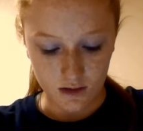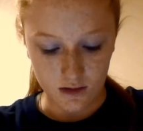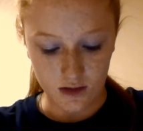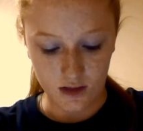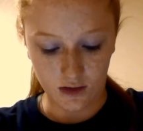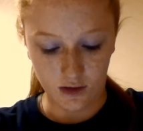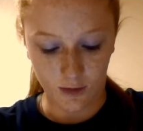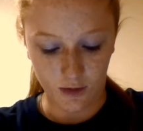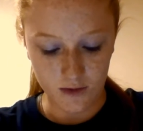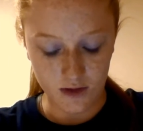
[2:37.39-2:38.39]
She said that the
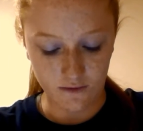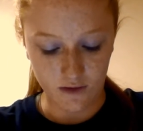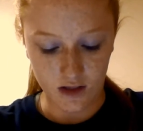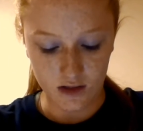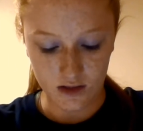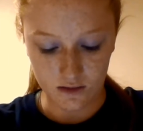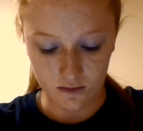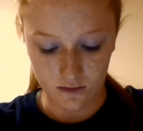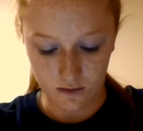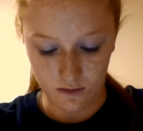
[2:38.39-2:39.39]
purpose of this
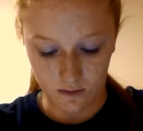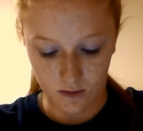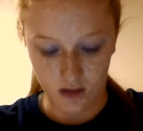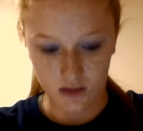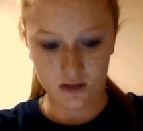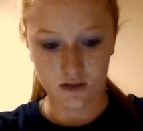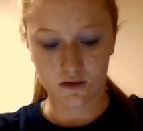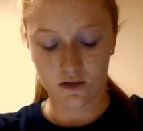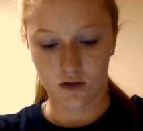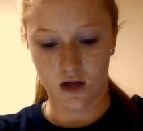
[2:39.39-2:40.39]
was
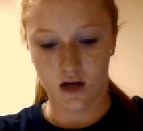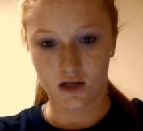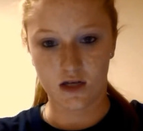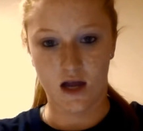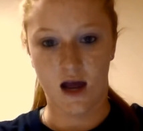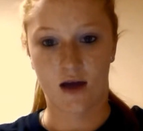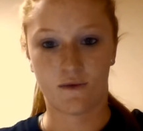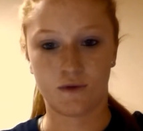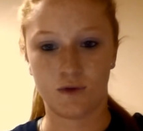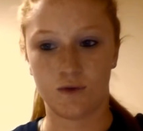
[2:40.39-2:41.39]
so that I didn't have
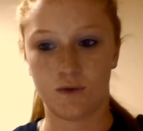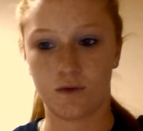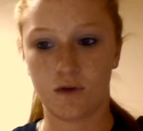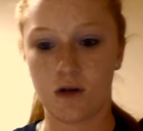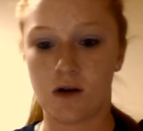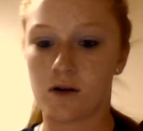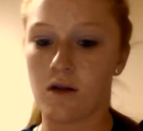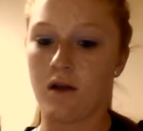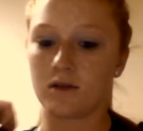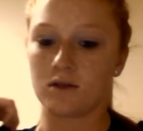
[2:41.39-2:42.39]
to
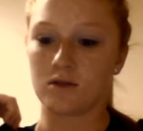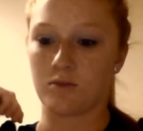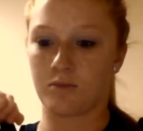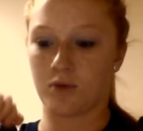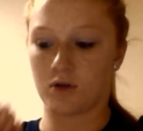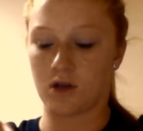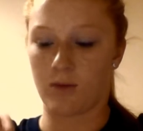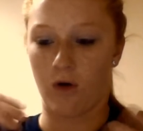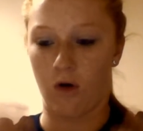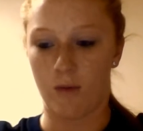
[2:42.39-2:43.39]
push up
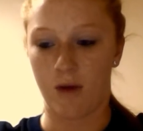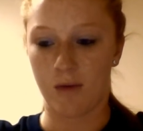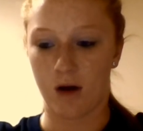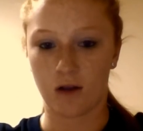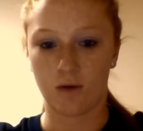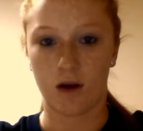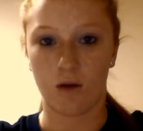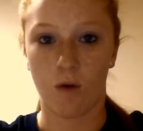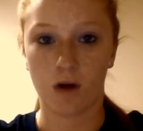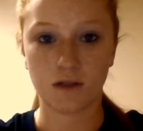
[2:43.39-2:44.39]
all my body weight
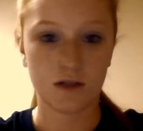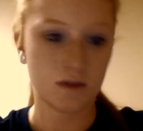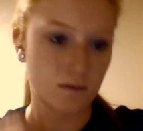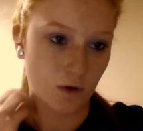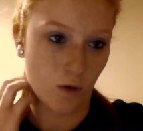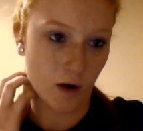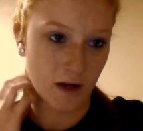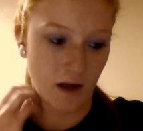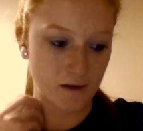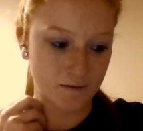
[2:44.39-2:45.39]
at once quite
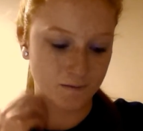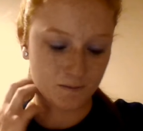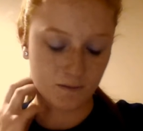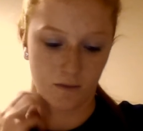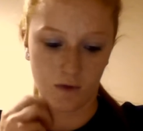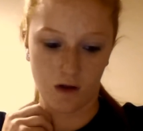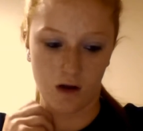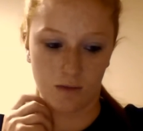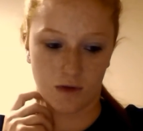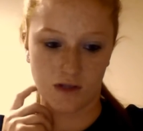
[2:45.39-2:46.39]
yet,
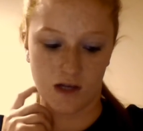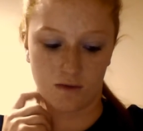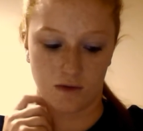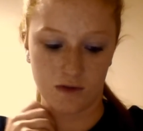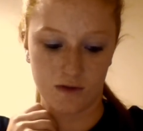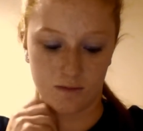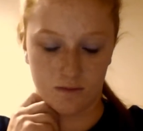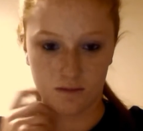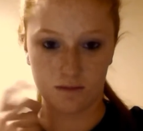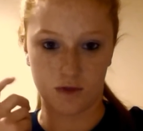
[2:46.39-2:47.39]
because that was
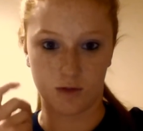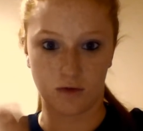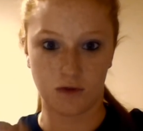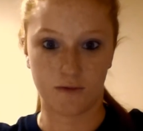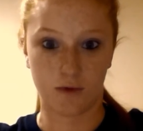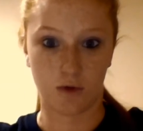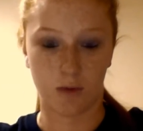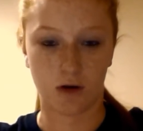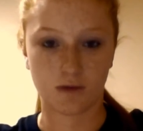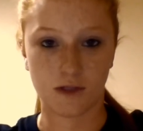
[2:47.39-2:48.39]
the most difficult
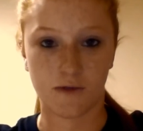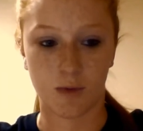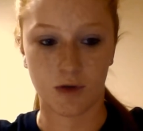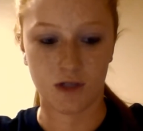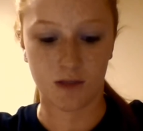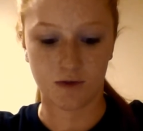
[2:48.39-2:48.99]
part of a push-up.